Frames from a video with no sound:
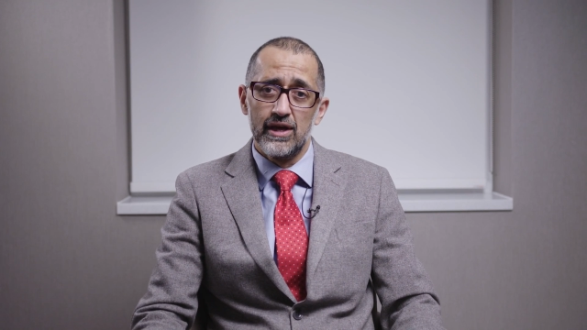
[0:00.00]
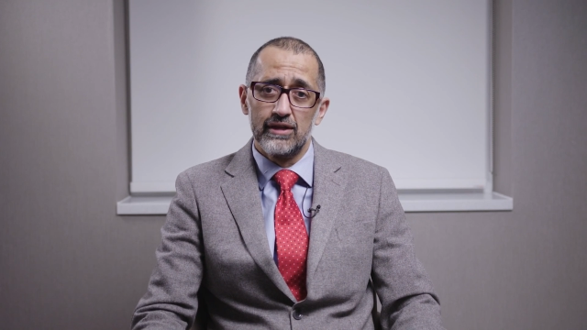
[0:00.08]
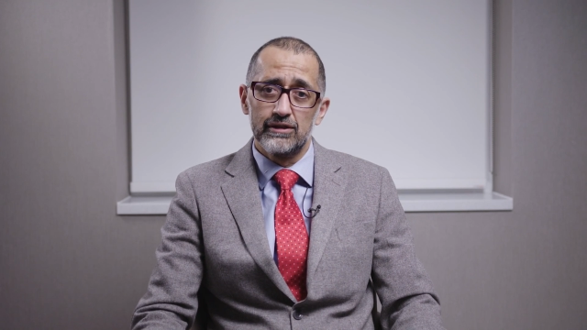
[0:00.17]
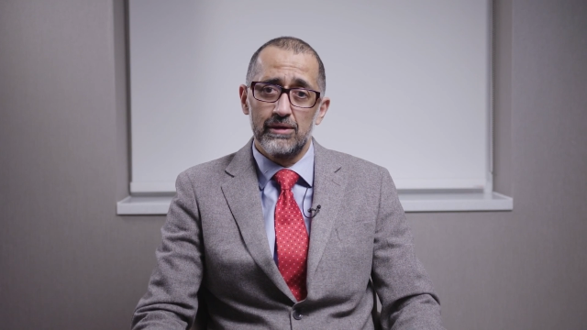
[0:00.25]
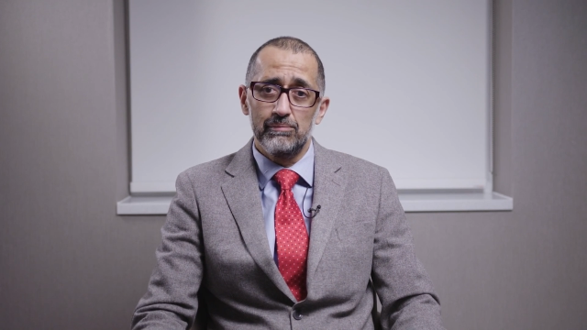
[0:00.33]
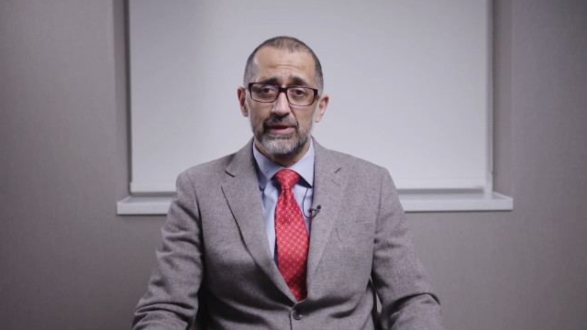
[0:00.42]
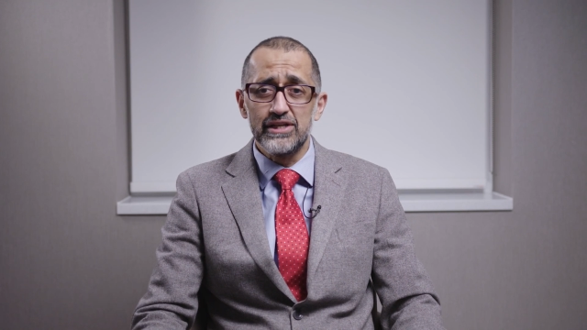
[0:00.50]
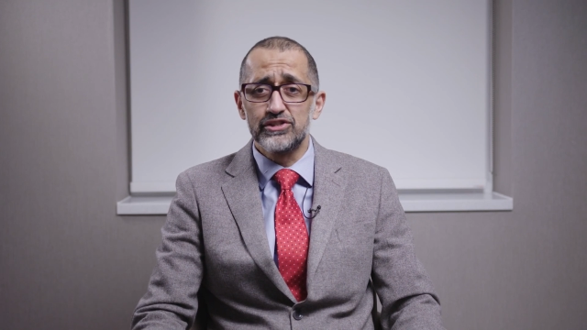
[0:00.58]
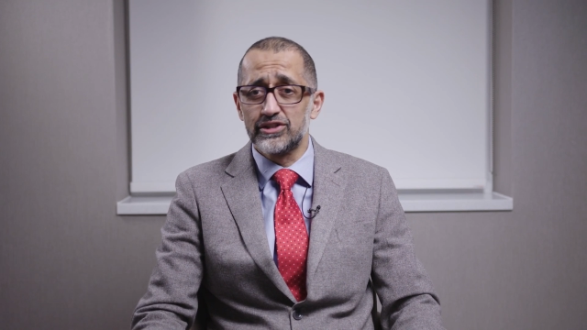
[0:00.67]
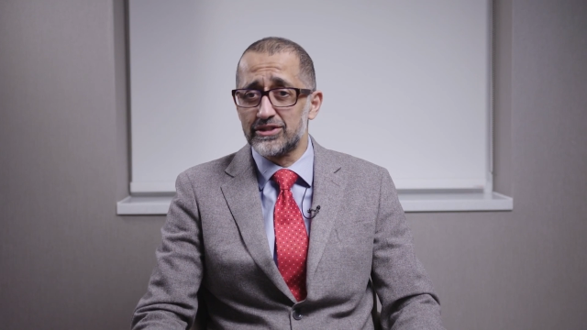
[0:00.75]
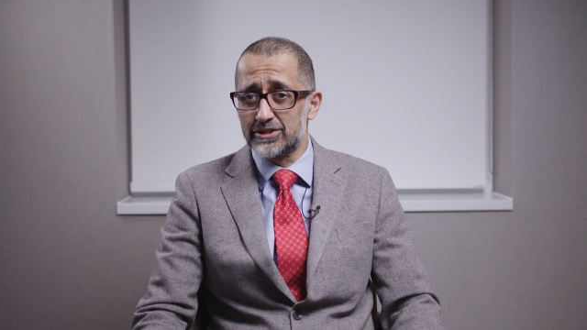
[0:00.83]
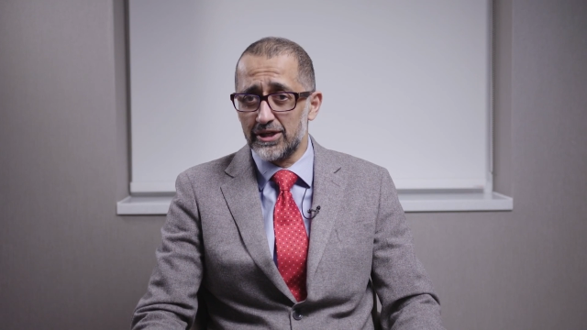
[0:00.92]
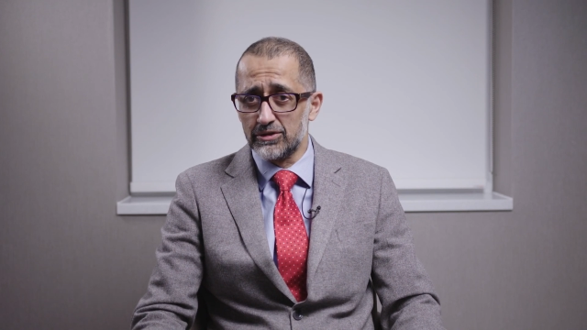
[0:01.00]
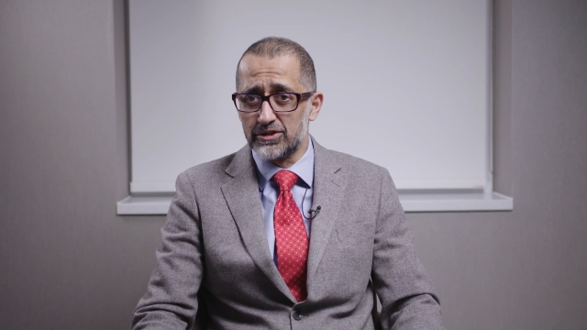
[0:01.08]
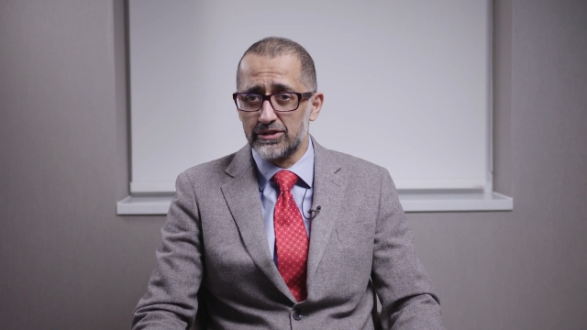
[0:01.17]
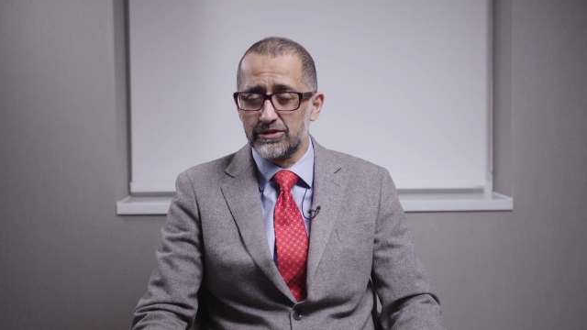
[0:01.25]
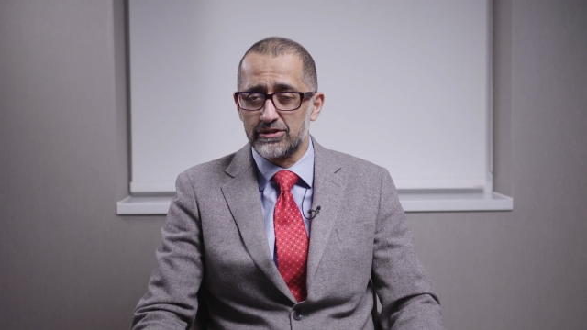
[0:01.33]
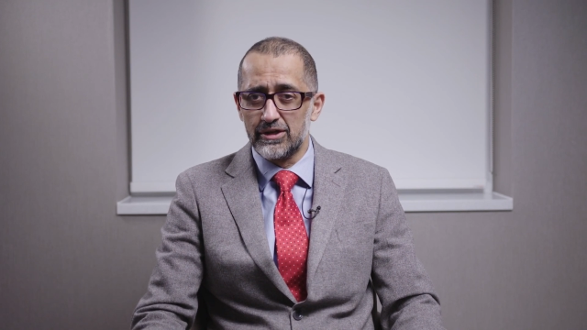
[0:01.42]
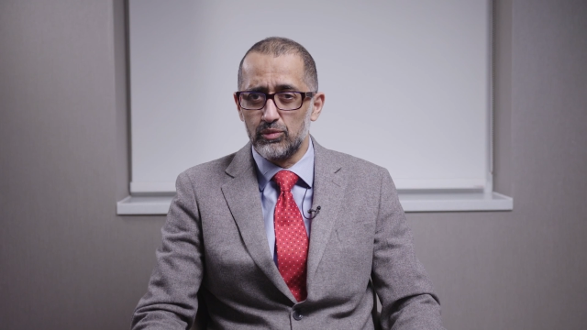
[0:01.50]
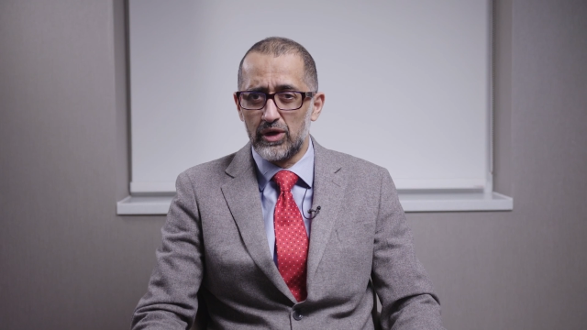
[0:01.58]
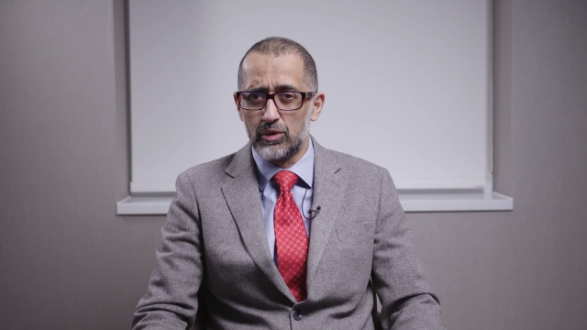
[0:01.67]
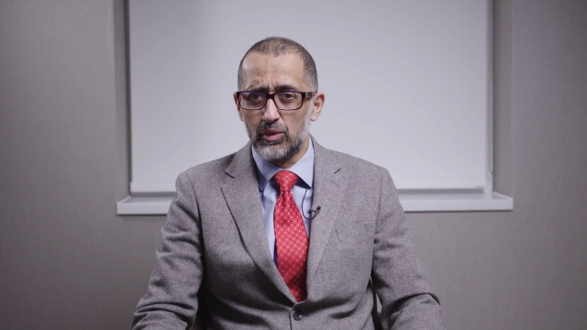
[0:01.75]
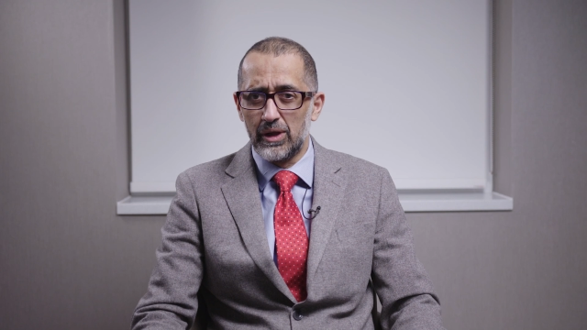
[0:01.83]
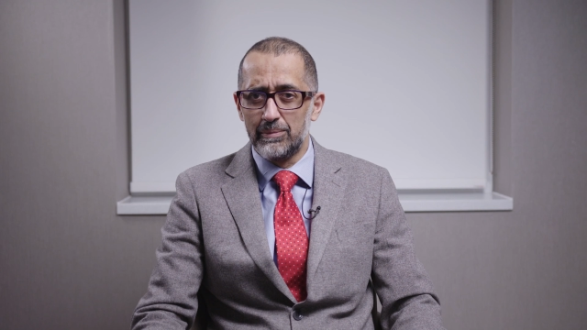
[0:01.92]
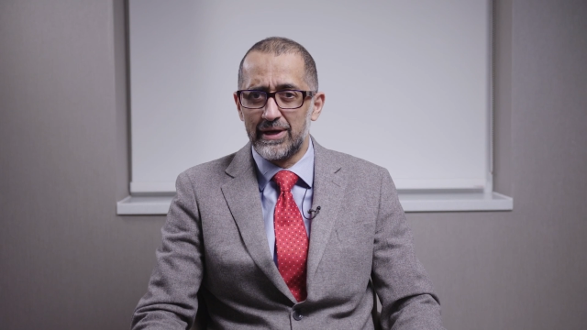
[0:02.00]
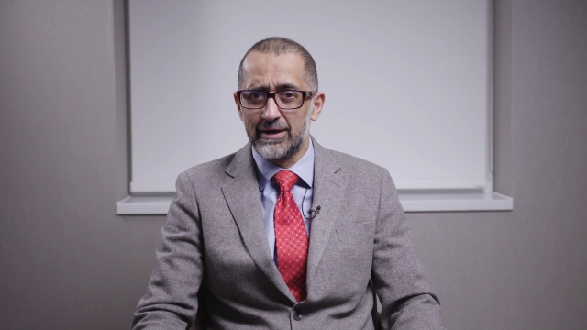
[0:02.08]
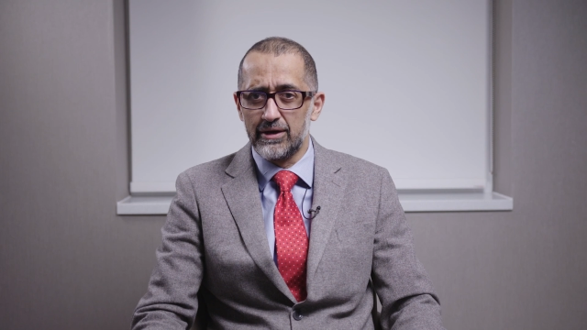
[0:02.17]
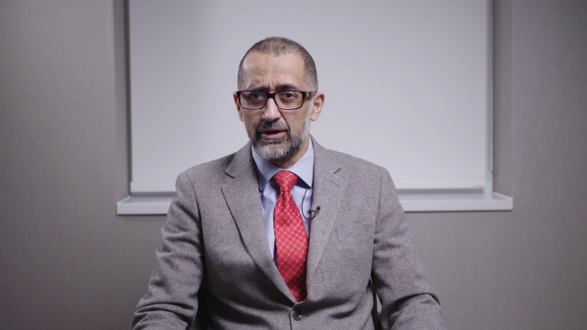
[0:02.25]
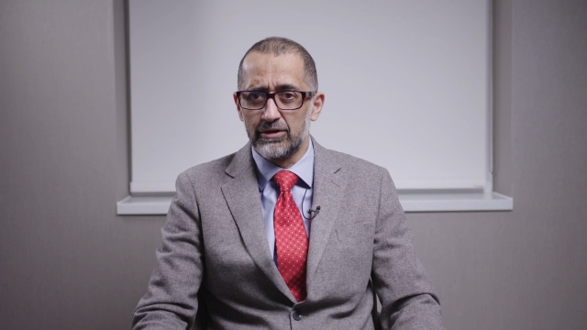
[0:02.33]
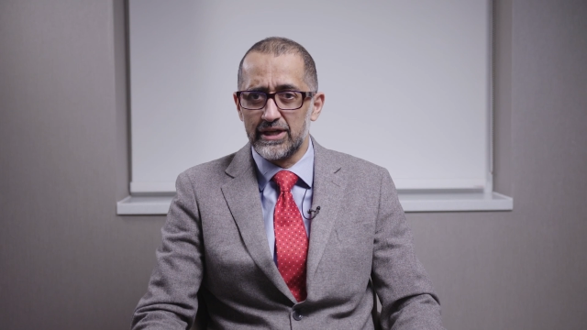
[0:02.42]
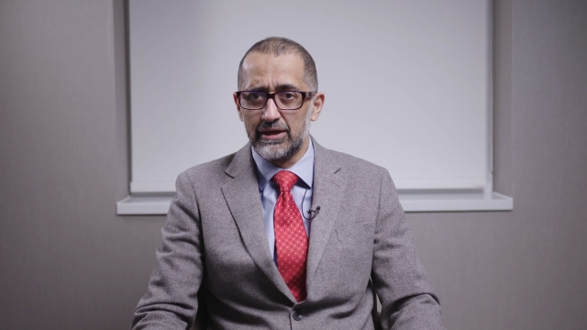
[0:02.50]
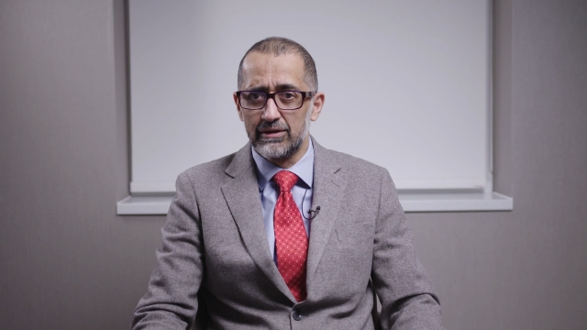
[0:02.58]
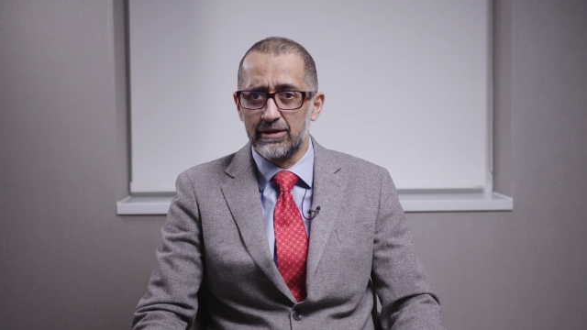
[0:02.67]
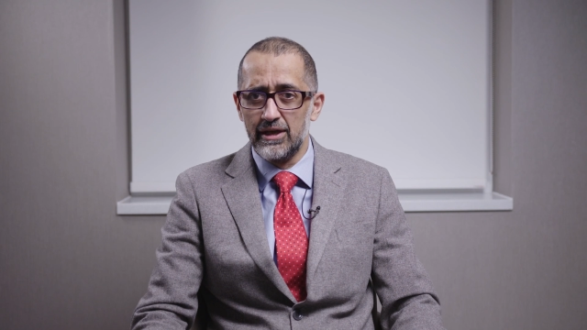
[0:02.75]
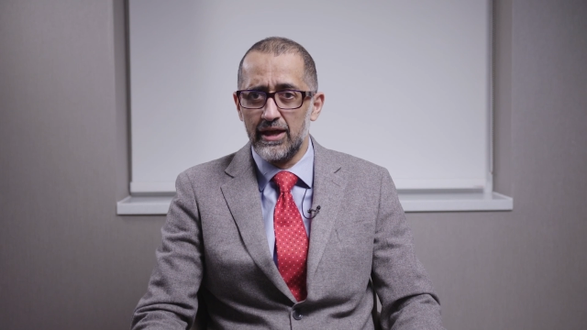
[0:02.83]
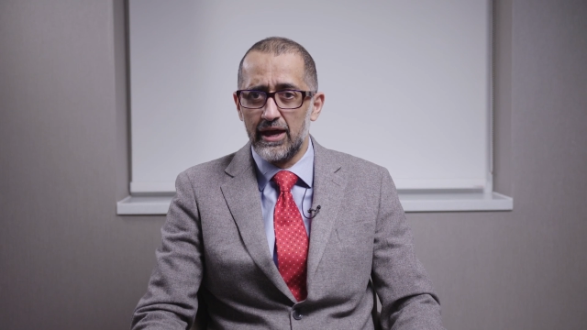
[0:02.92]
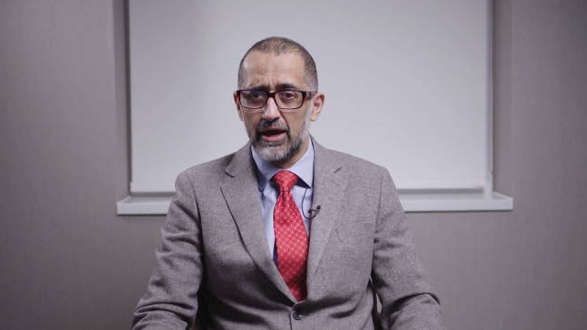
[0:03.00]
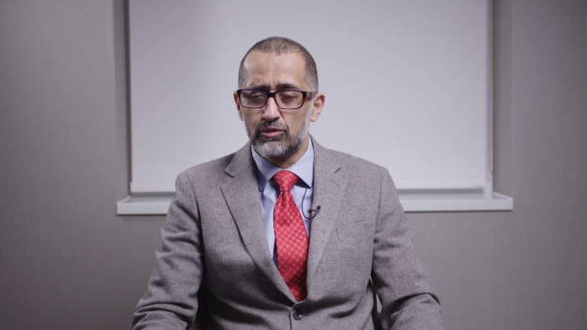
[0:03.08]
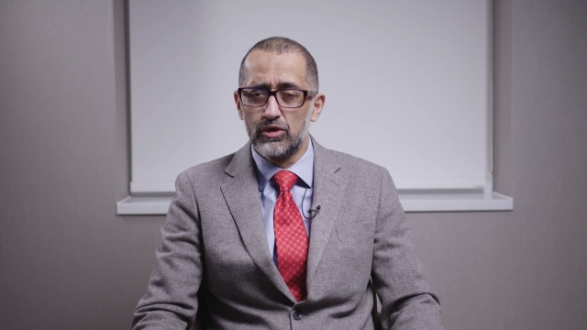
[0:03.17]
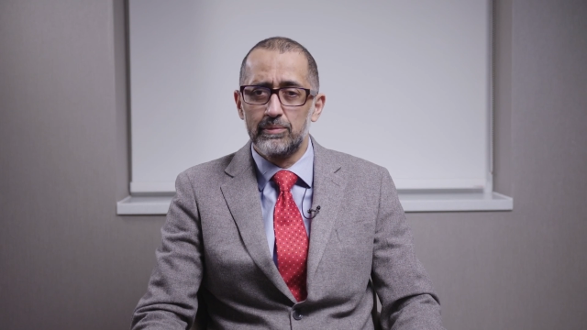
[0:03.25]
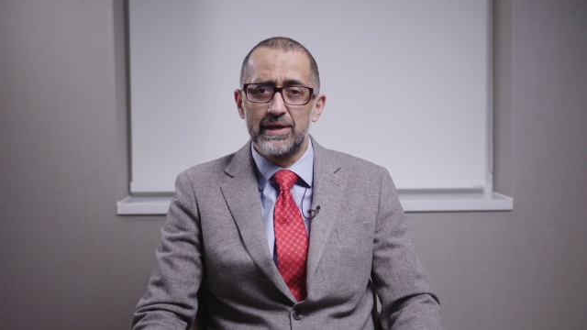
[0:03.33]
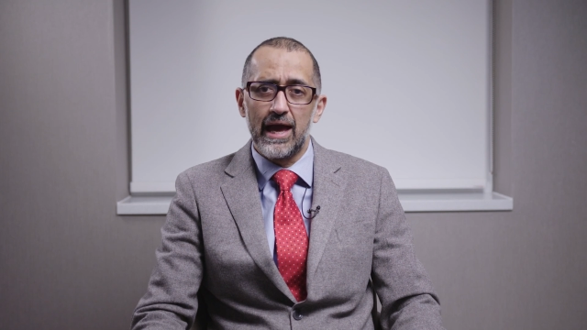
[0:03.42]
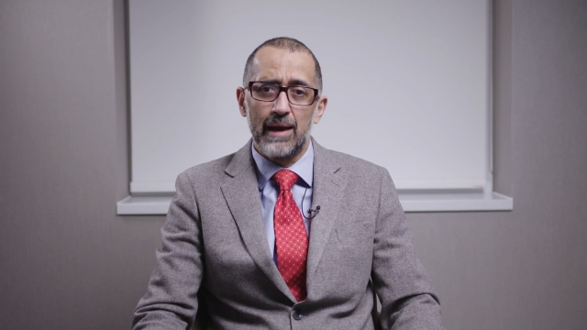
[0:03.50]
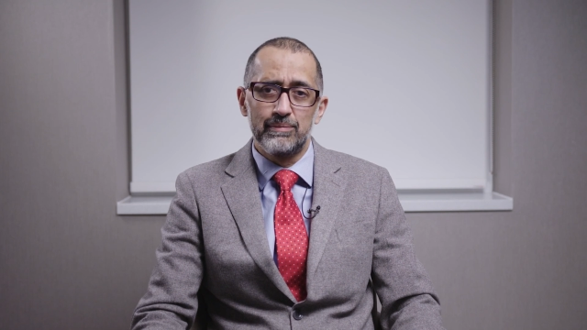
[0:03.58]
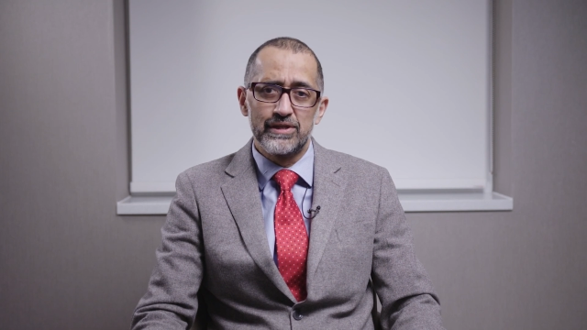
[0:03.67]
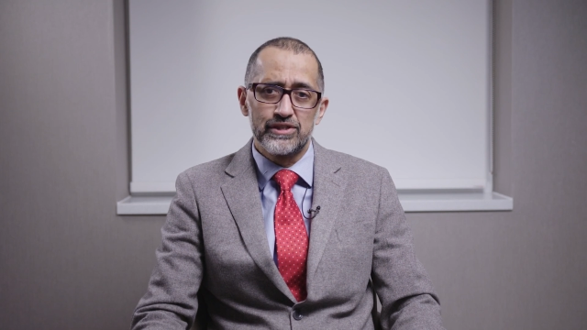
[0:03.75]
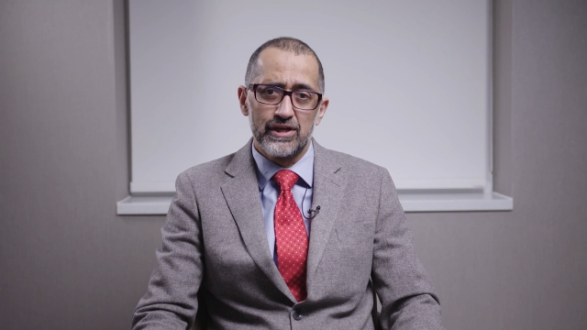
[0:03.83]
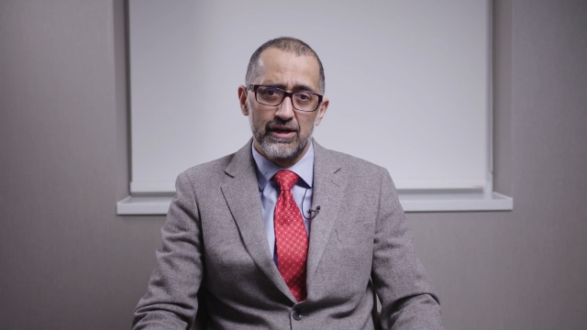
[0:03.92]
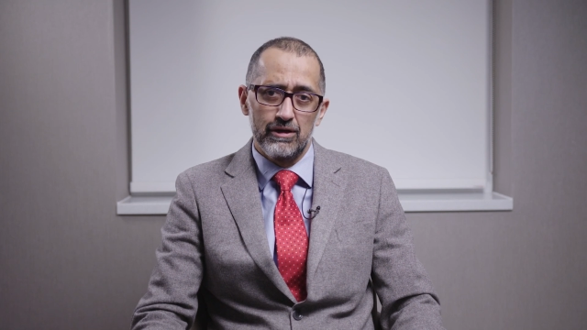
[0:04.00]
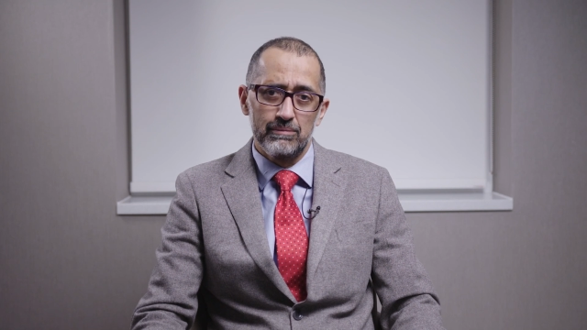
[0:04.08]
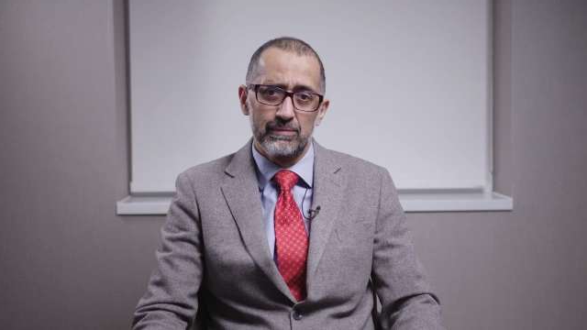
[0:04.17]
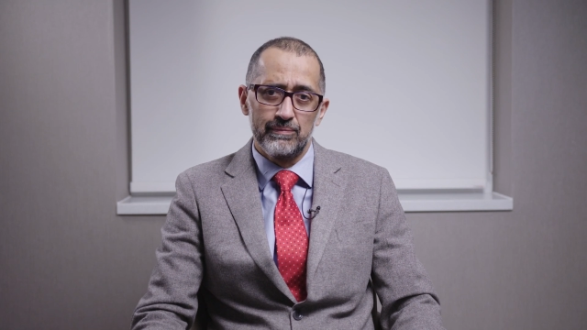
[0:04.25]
then please consult us at One Welbeck Heart Health and we'll be happy to help.